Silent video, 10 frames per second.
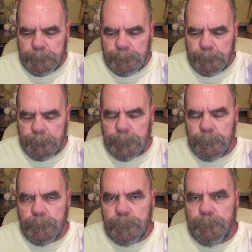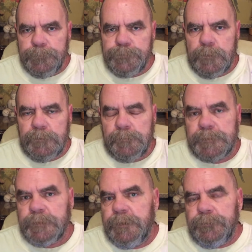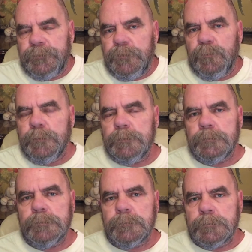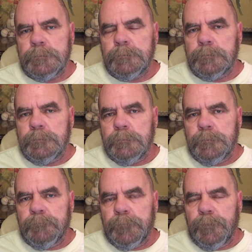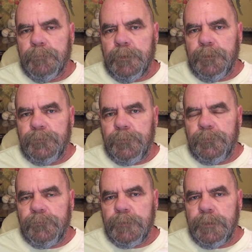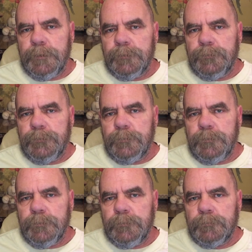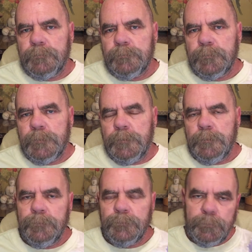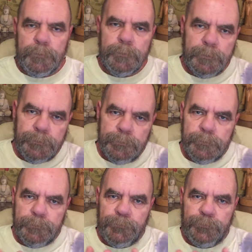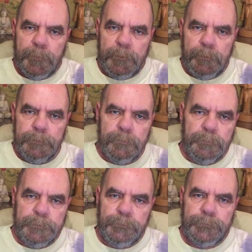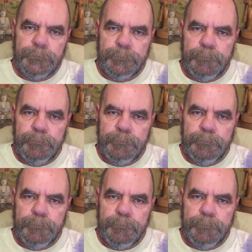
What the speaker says: you don't want to re-traumatize anyone in the process of telling the story. So we're going to do it in small increments.